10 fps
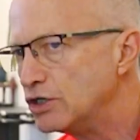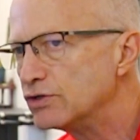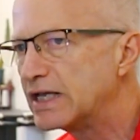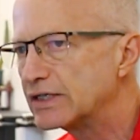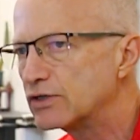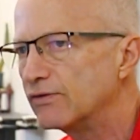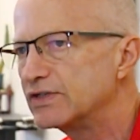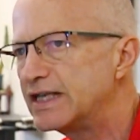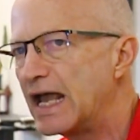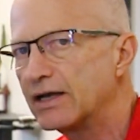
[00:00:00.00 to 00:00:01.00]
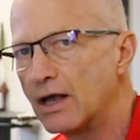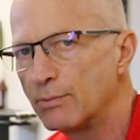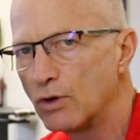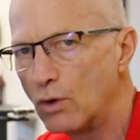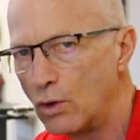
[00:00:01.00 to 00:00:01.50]
use that service tag
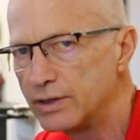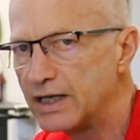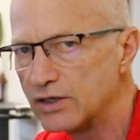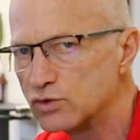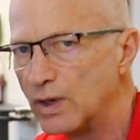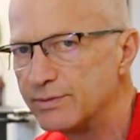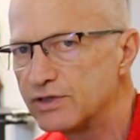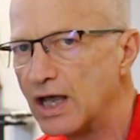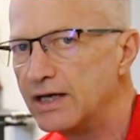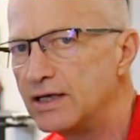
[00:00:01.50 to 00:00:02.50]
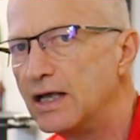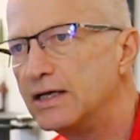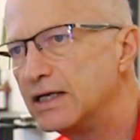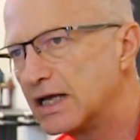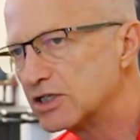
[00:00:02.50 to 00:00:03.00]
number on Dell's website
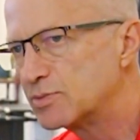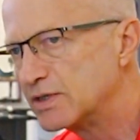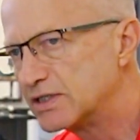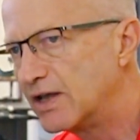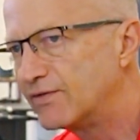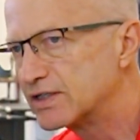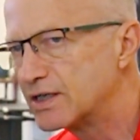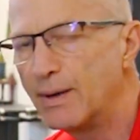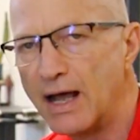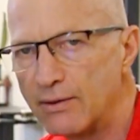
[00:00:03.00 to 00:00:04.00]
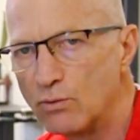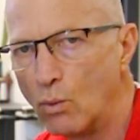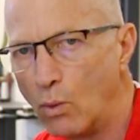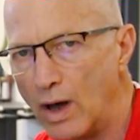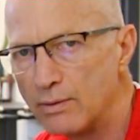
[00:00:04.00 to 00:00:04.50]
to get specifics about
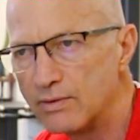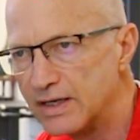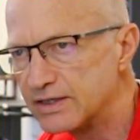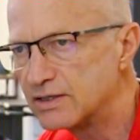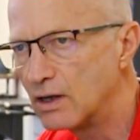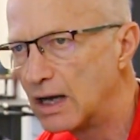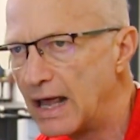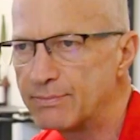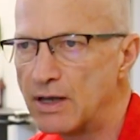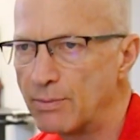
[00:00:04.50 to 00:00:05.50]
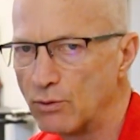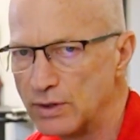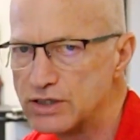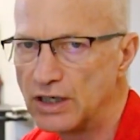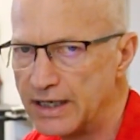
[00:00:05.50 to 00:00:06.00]
what this laptop
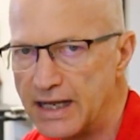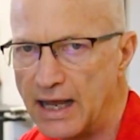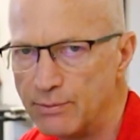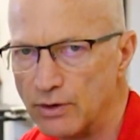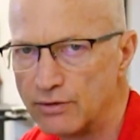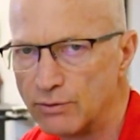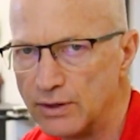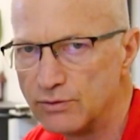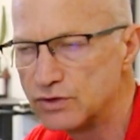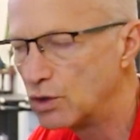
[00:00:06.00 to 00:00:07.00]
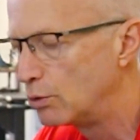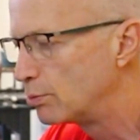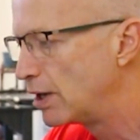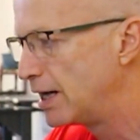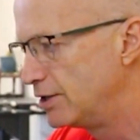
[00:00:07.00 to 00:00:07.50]
originally came with when it was sold
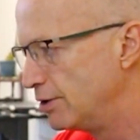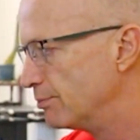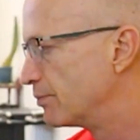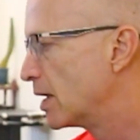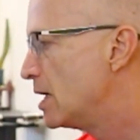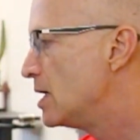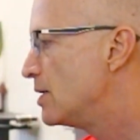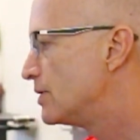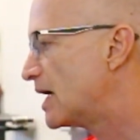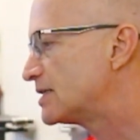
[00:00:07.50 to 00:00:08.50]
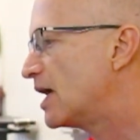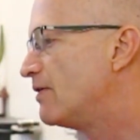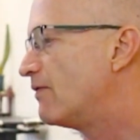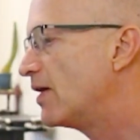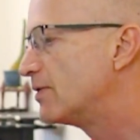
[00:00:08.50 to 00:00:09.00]
brand new. That's how
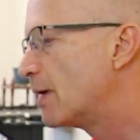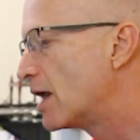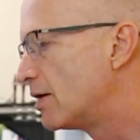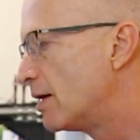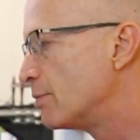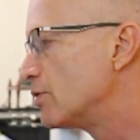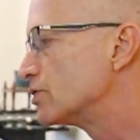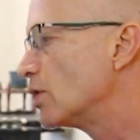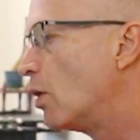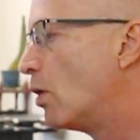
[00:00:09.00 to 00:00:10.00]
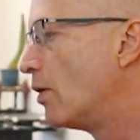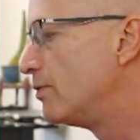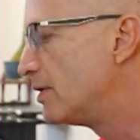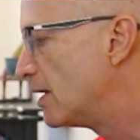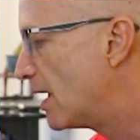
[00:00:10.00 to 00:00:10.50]
you find the model numbers
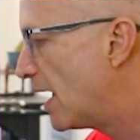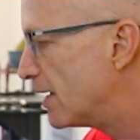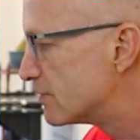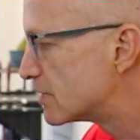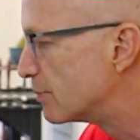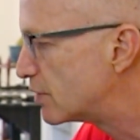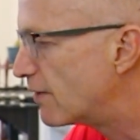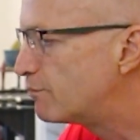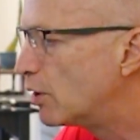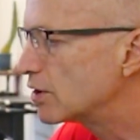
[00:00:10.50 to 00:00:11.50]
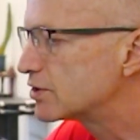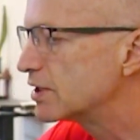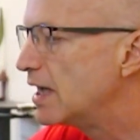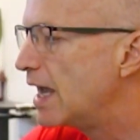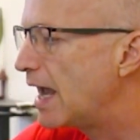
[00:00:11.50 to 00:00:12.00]
on eh, some Toughbooks
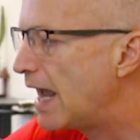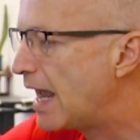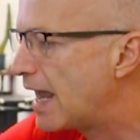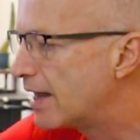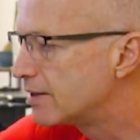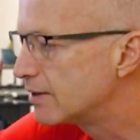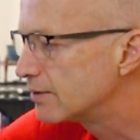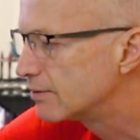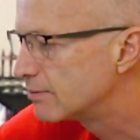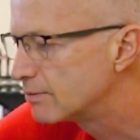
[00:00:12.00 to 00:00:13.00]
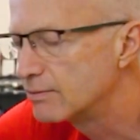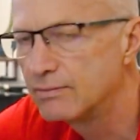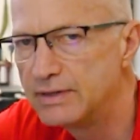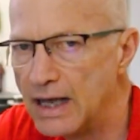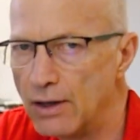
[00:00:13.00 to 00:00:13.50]
and
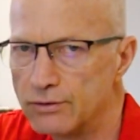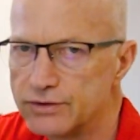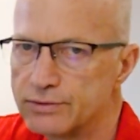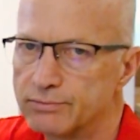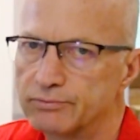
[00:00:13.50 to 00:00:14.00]
Dell's.